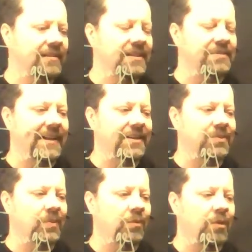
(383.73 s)
minus
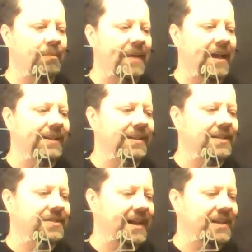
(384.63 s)
1 won't matter because
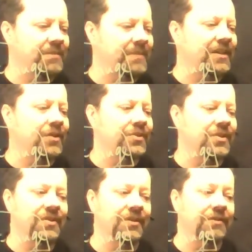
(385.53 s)
as b goes to
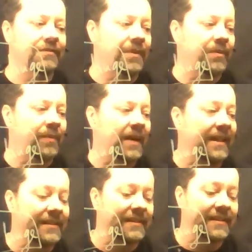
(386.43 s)
0 from the right,
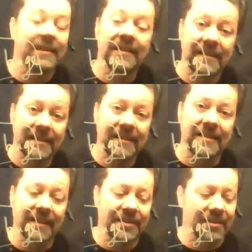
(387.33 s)
the
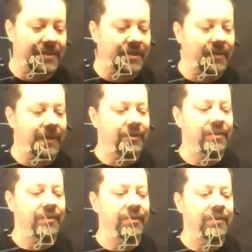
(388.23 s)
second term is going
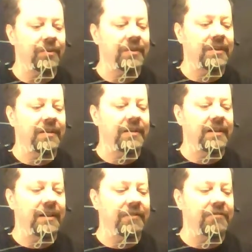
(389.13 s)
to
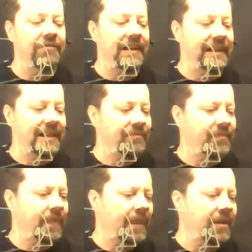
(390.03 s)
infinity.
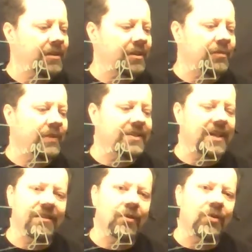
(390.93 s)
We say
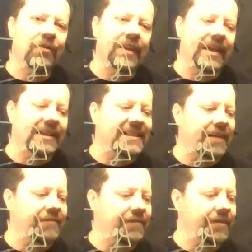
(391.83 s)
the whole thing
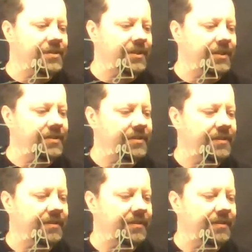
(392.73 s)
diverges